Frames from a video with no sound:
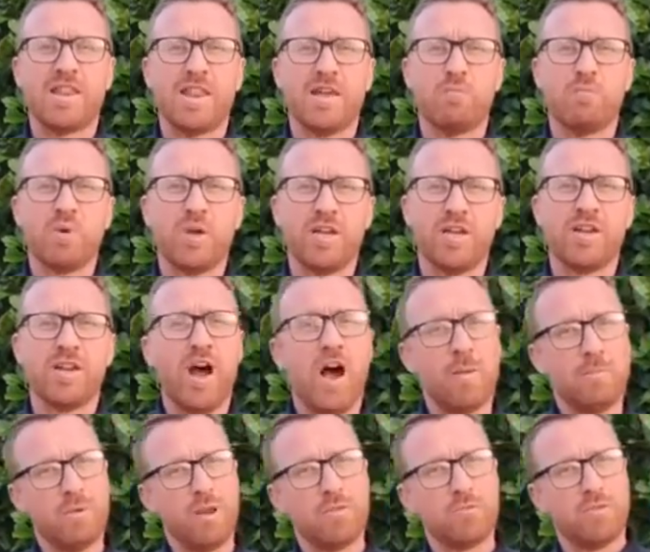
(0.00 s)
and then we can
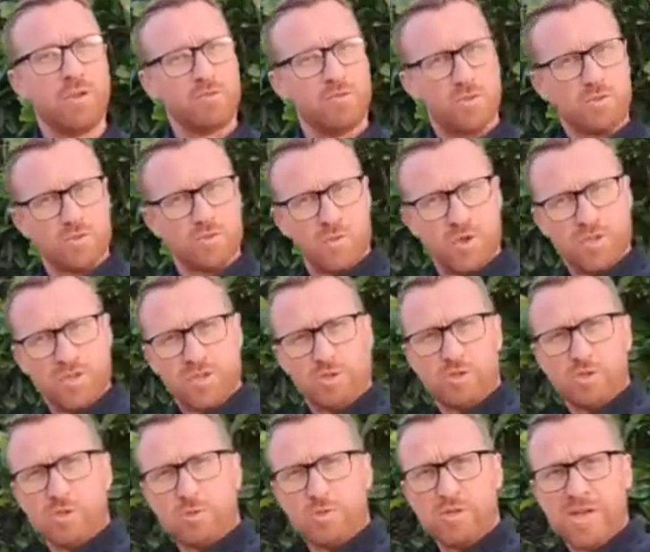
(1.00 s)
upload those onto our
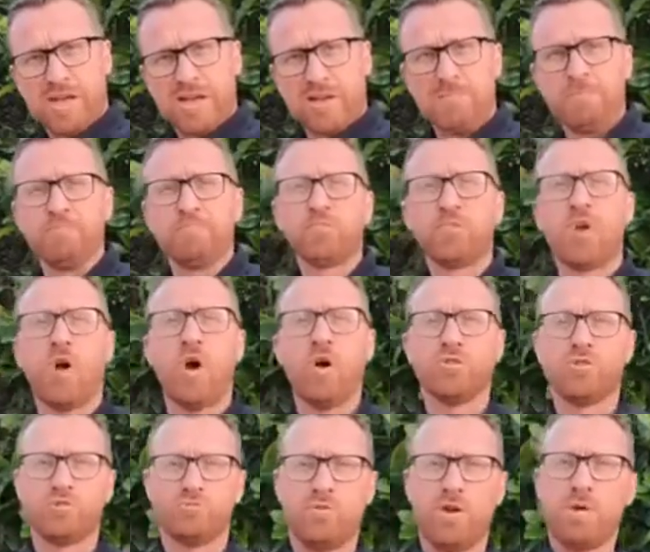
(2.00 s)
YouTube channel,
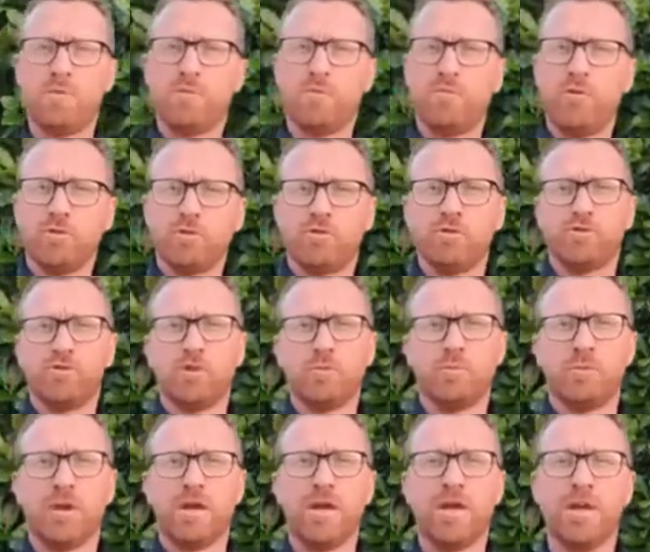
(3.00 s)
onto Rightmove, onto
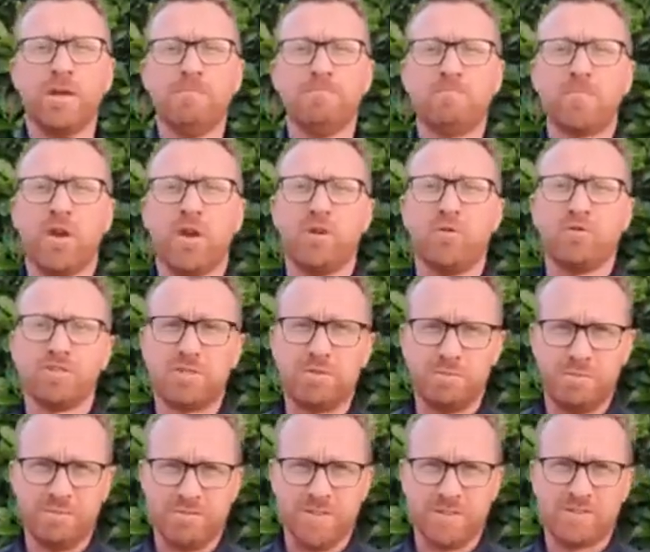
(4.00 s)
Zoopla, and
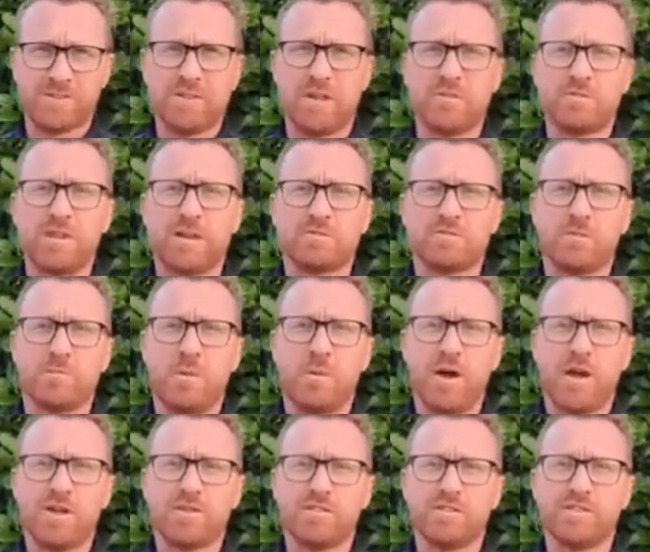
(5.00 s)
obviously filter those out to
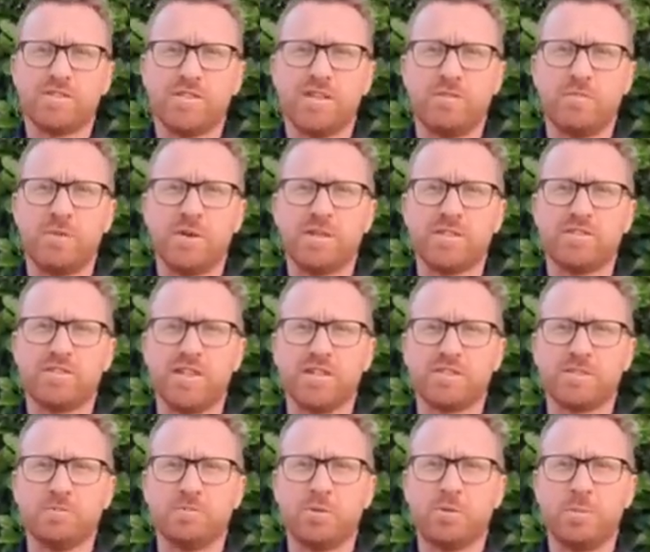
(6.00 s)
buyers to see if we can
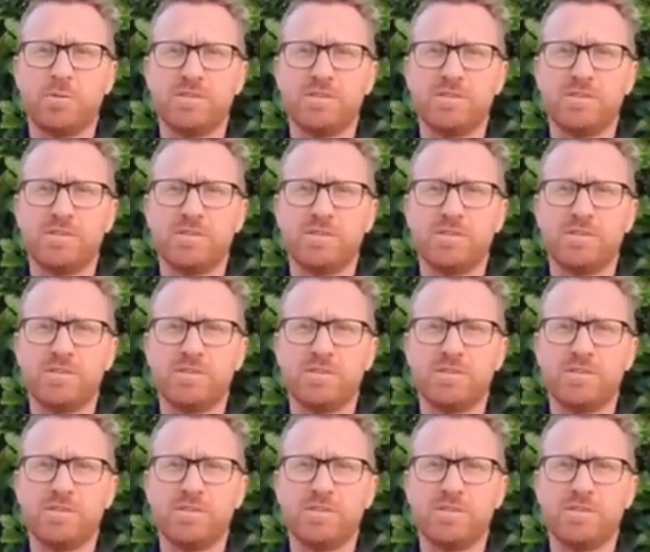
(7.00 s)
sell some